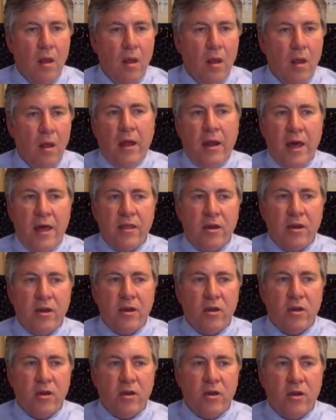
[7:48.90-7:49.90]
Another
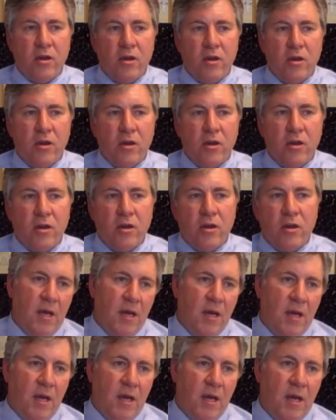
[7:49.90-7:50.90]
question
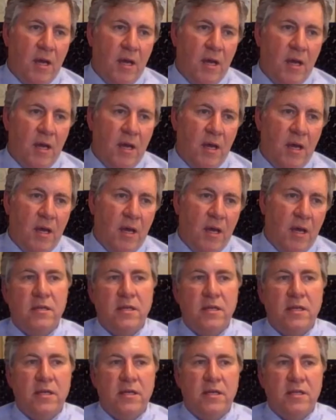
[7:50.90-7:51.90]
we get
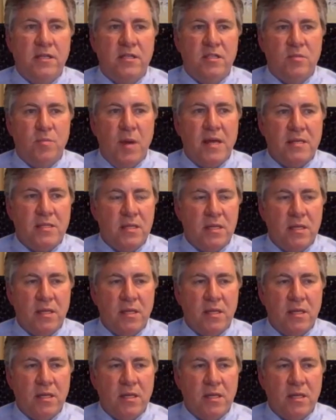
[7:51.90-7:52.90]
is
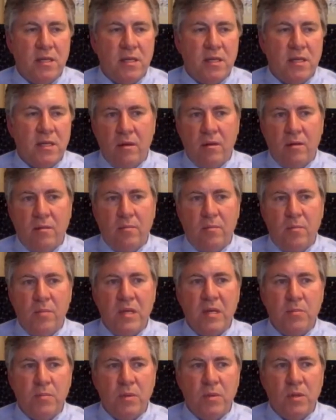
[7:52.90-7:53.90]
basically when
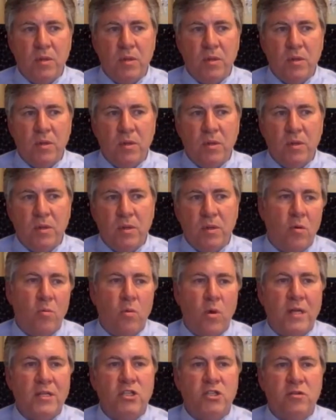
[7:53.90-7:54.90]
people move
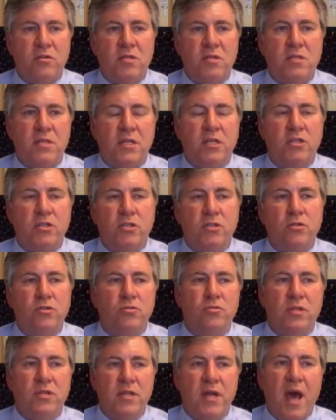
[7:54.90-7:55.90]
from one jurisdiction
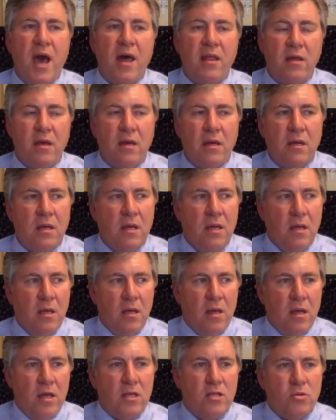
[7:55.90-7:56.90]
to another,
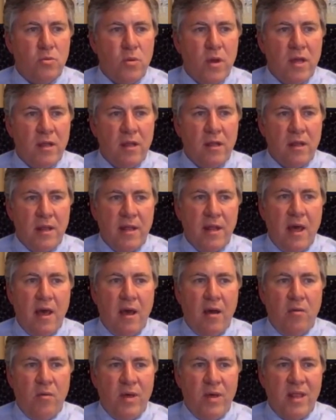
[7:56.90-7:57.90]
is
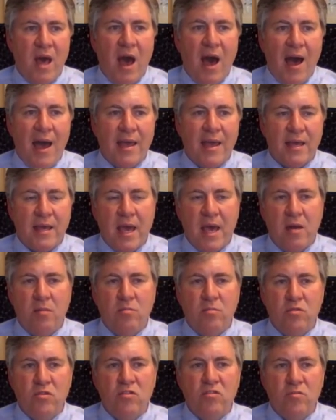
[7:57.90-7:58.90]
whether I
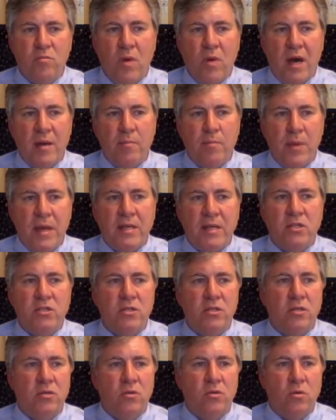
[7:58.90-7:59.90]
can move my
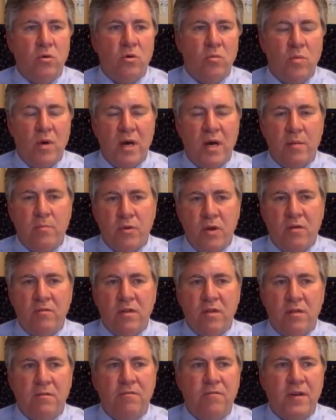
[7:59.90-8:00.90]
pension or my
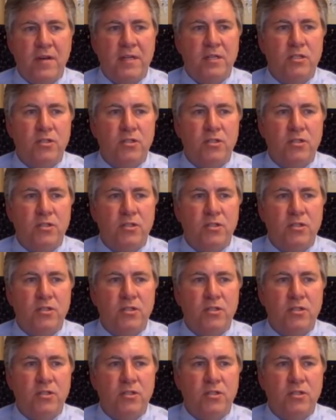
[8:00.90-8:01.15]
provident